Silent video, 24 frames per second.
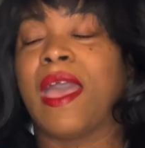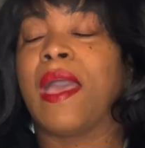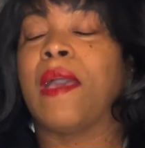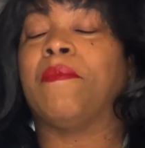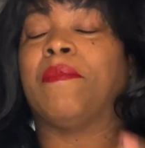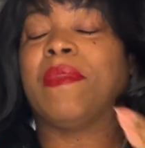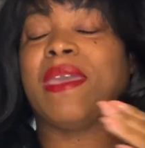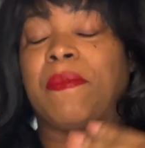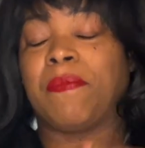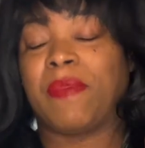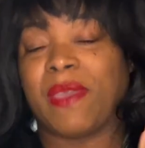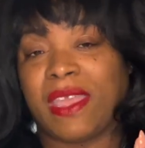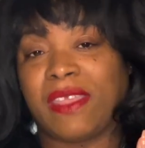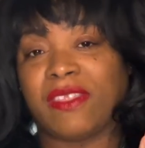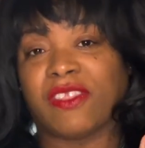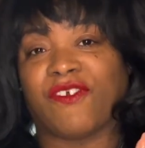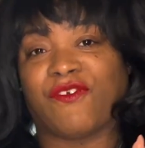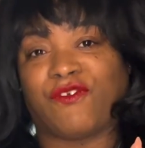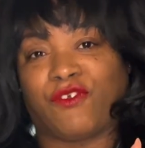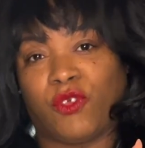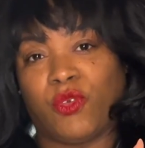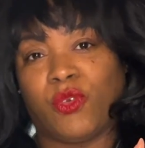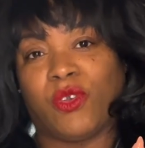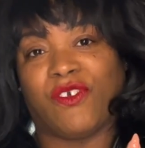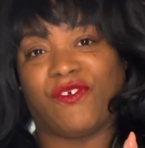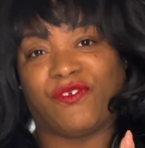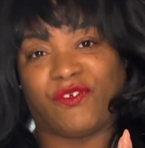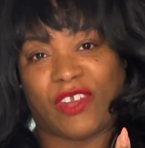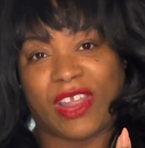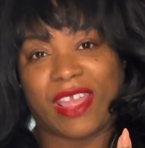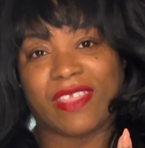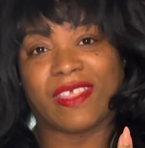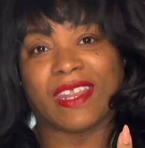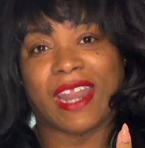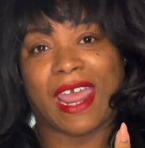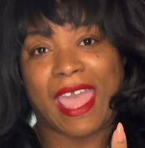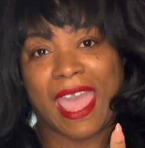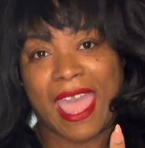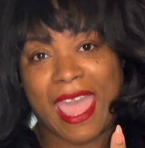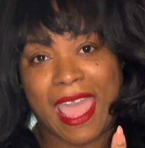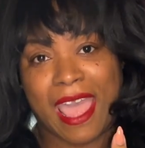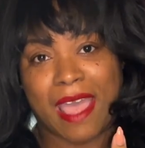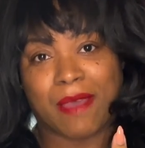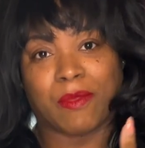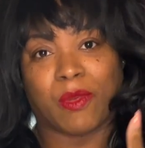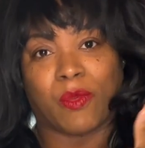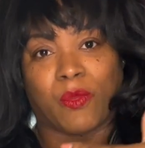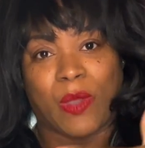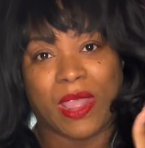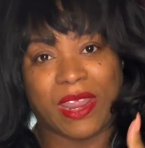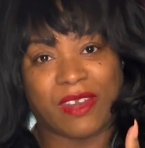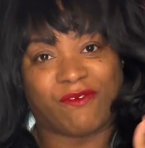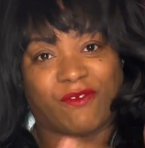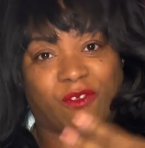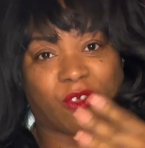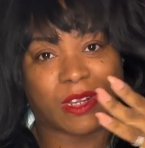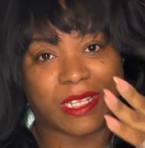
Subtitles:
me being the frugal friend that I am and waiting for